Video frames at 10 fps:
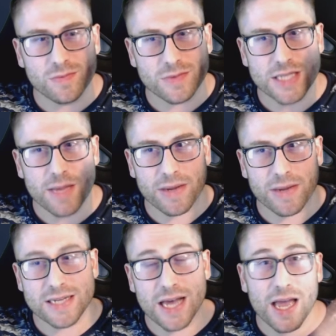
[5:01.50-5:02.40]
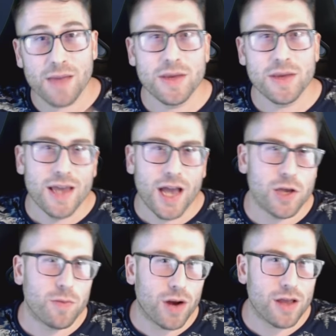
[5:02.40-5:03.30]
step at a time, and
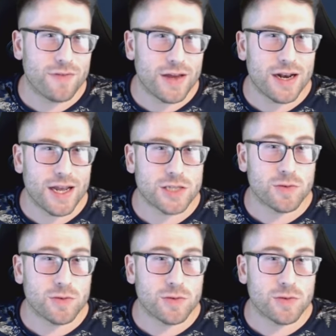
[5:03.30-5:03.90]
you'll probably find a nice